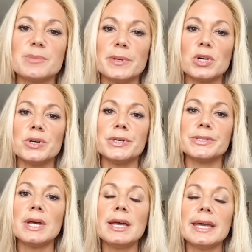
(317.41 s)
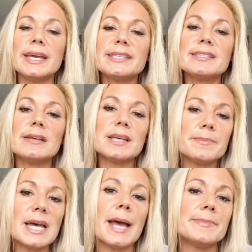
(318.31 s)
because it's
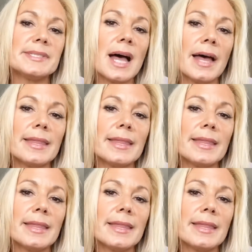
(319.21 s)
sometimes not,